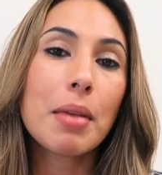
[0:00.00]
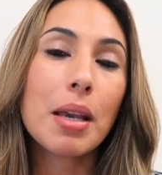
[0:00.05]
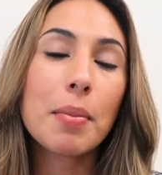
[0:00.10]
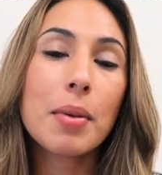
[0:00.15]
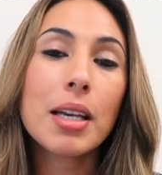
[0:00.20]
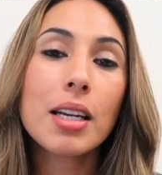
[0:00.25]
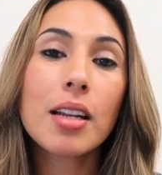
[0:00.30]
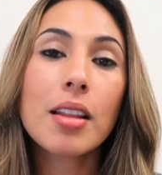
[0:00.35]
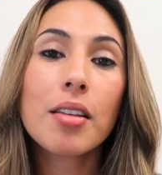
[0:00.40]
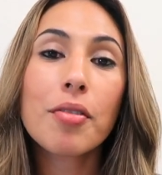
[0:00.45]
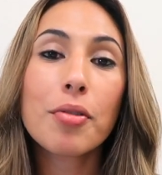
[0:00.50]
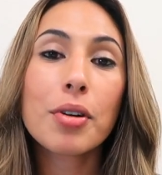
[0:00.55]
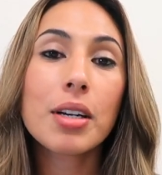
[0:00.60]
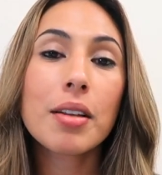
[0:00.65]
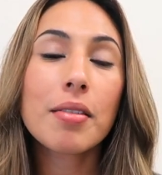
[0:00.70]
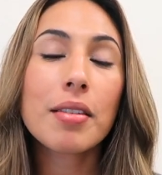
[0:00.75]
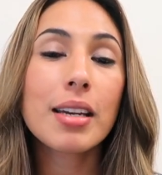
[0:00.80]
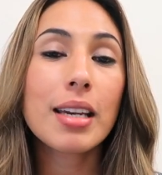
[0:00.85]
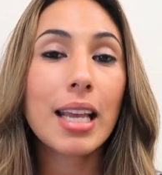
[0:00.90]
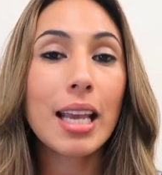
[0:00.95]
Maybe another
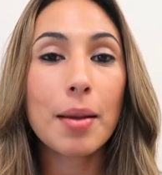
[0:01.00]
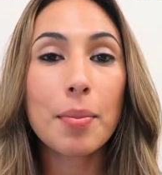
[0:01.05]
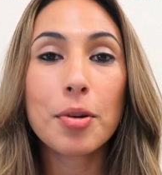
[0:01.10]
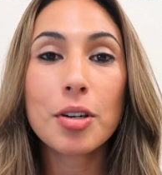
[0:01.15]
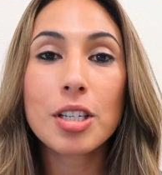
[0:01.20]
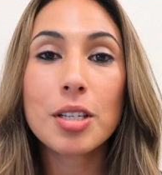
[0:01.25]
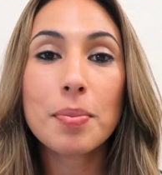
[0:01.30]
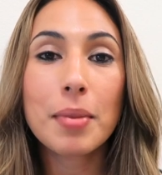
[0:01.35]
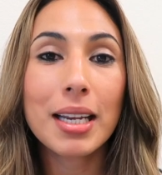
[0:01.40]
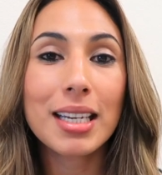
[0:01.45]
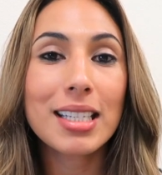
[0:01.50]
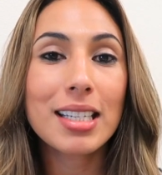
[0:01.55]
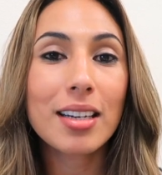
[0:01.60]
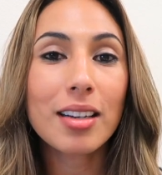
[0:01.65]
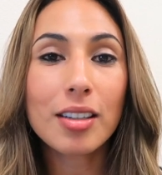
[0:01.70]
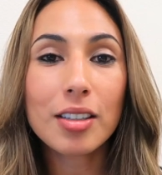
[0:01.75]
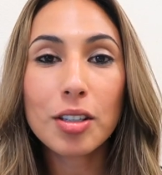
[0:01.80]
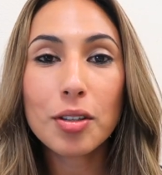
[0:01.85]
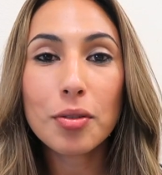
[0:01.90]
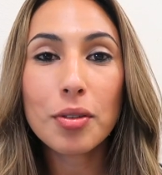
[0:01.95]
one of the neighbors might
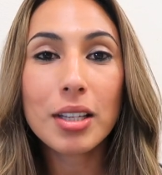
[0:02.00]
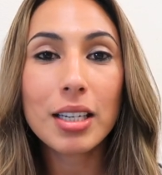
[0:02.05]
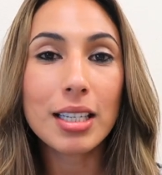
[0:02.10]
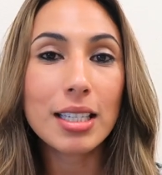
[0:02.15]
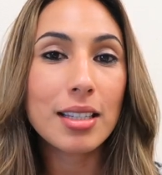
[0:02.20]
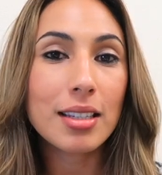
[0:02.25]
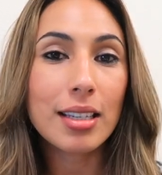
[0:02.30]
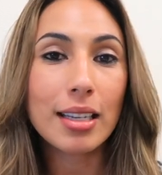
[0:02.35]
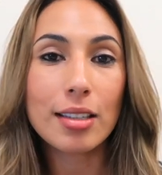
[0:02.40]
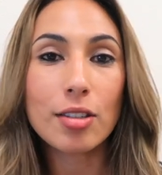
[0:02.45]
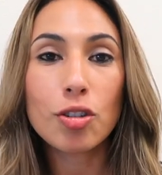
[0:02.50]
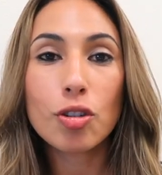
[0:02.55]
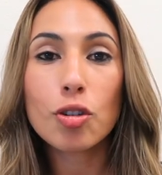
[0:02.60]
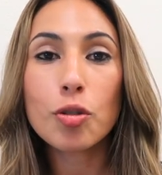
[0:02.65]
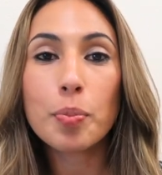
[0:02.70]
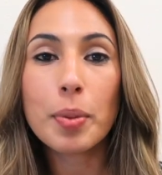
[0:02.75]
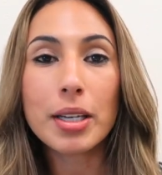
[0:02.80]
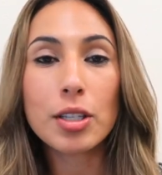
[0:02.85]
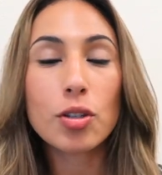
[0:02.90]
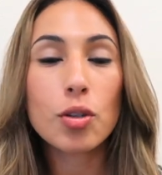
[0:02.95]
tell you the inside
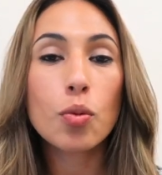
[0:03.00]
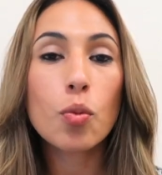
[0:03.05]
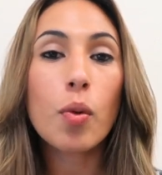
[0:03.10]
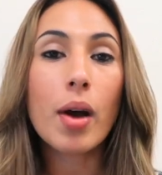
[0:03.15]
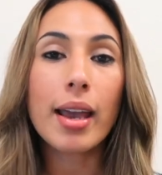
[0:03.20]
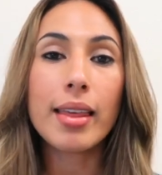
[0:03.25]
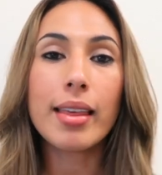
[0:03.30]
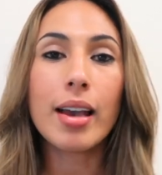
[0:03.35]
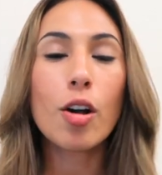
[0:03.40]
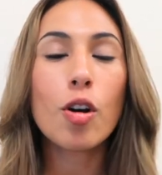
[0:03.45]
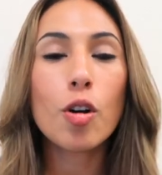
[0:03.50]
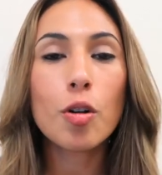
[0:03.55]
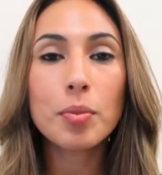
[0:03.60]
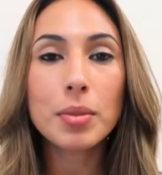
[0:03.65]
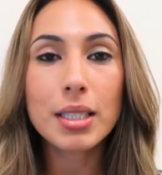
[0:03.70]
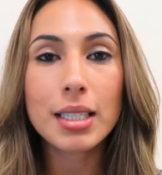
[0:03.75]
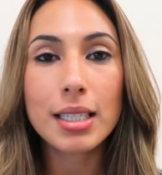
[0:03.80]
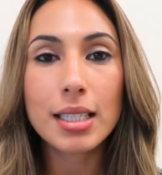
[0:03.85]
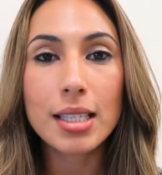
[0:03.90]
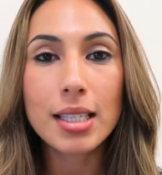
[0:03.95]
scoop as to why that
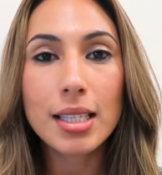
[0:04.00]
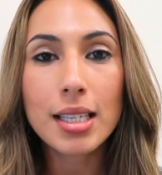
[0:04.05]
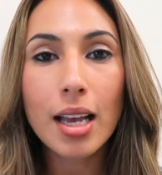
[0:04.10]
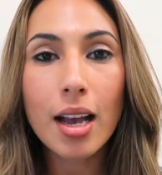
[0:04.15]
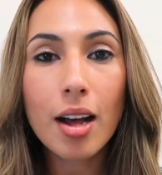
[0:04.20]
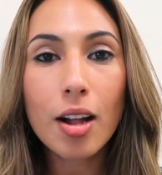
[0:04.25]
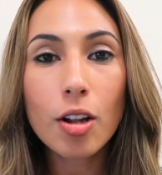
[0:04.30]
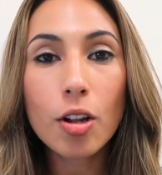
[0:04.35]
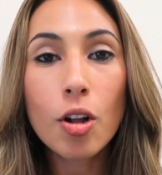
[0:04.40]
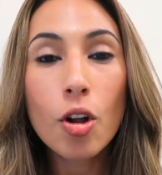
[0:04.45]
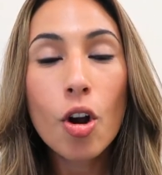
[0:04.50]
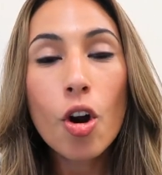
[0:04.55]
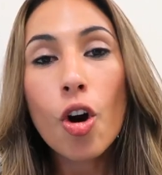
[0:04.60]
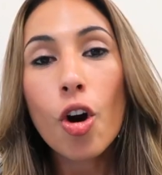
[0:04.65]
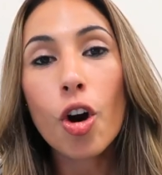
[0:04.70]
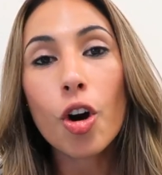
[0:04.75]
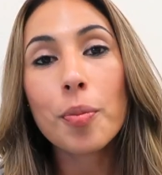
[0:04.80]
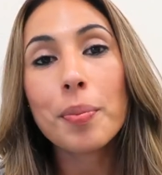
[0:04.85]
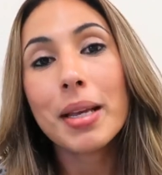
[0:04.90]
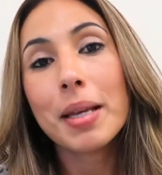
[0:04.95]
home didn't sell,
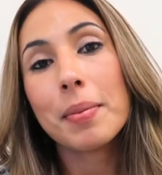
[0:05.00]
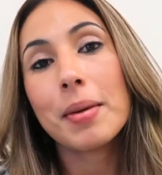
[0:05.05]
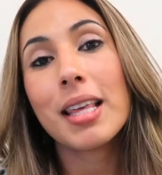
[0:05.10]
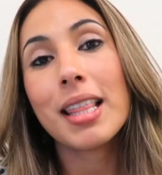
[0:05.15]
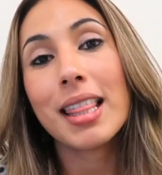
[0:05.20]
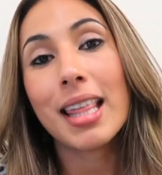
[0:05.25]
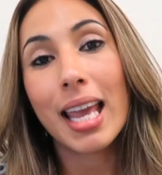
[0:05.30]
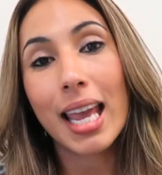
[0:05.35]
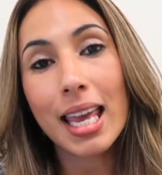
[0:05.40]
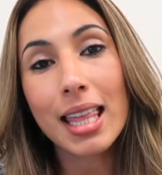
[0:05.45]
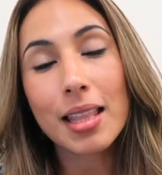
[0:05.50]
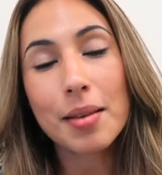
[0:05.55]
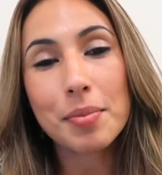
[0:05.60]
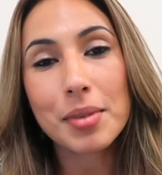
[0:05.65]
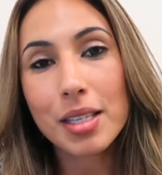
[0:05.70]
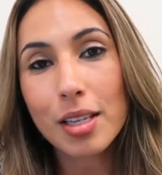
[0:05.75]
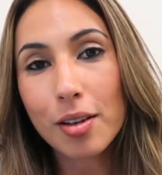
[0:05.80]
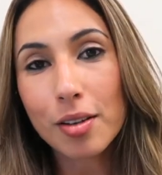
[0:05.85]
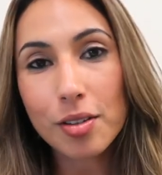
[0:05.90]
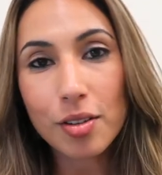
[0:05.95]
or maybe they
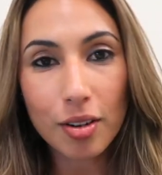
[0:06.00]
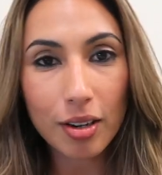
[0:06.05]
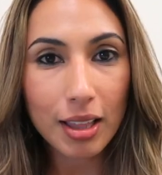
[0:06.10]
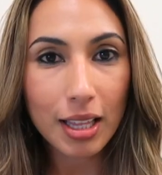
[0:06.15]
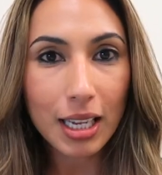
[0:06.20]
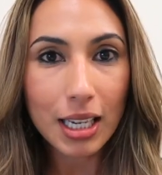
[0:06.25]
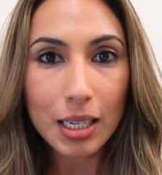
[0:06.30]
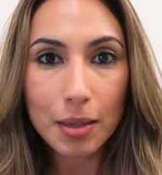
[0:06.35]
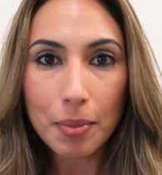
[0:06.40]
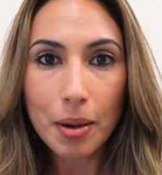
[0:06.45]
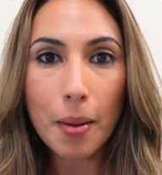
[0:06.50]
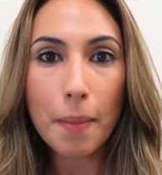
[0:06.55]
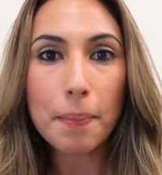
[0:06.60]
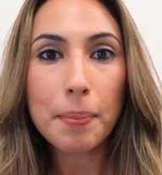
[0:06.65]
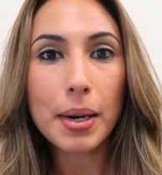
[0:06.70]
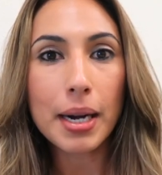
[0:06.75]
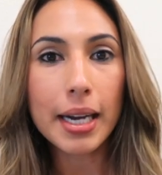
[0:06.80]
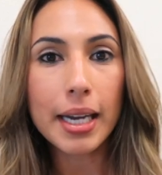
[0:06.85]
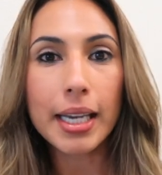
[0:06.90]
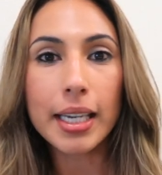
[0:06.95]
themselves are thinking
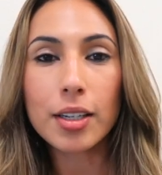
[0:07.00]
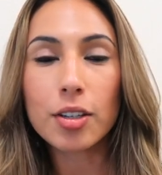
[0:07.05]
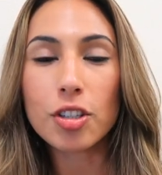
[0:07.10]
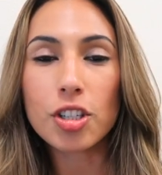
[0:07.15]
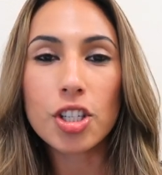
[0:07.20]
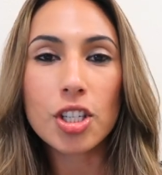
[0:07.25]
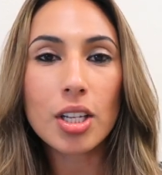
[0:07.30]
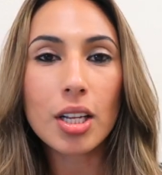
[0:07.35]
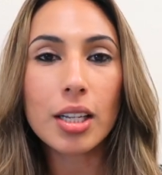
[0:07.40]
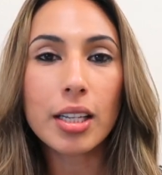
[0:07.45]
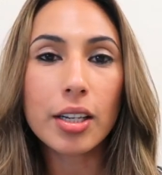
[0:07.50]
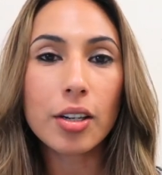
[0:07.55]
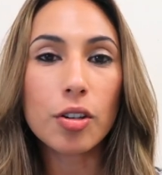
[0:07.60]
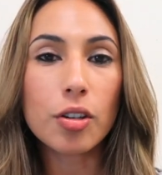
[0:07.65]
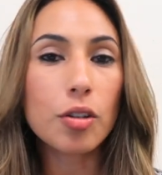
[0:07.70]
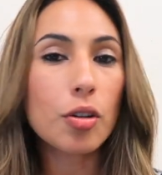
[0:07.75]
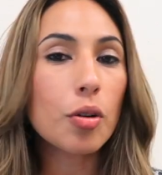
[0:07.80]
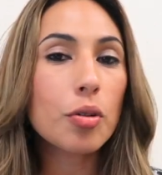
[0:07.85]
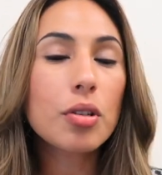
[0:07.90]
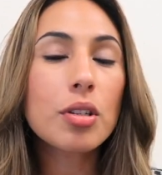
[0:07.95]
about buying or selling
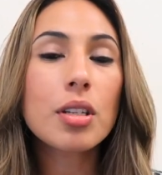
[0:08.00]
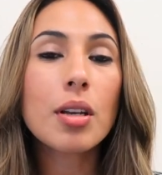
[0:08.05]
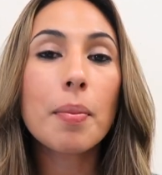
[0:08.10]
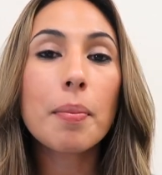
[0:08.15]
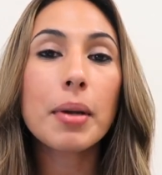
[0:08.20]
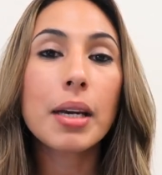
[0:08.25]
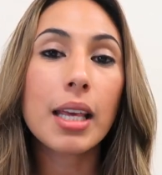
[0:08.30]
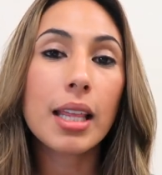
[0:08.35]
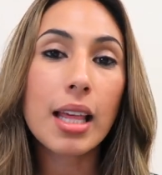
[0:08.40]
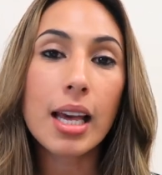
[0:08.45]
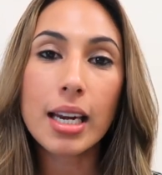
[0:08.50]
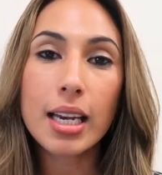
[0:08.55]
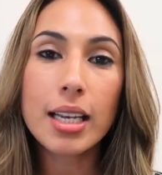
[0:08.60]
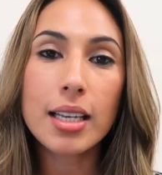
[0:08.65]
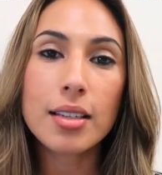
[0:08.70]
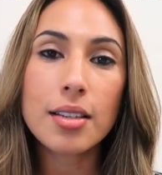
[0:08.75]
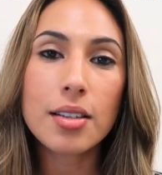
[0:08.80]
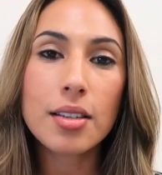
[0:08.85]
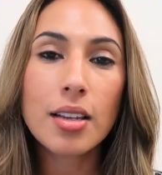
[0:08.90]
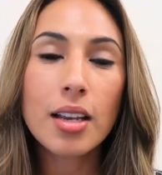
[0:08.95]
or know somebody that
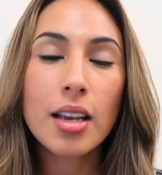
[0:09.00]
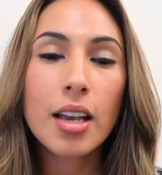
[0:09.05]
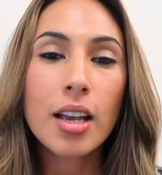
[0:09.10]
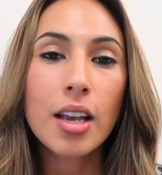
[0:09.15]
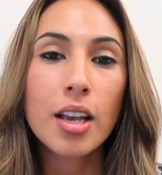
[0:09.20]
is.